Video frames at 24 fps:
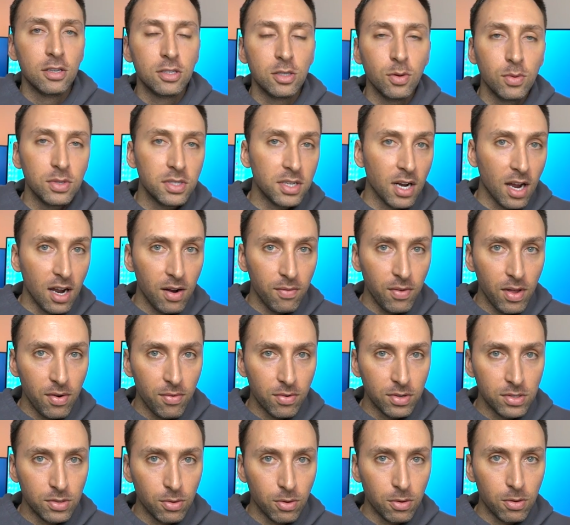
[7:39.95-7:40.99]
So it's kind of a
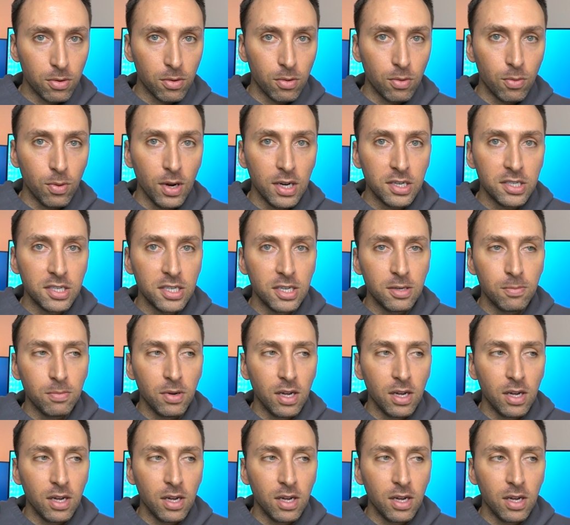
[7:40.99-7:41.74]
rhetorical question,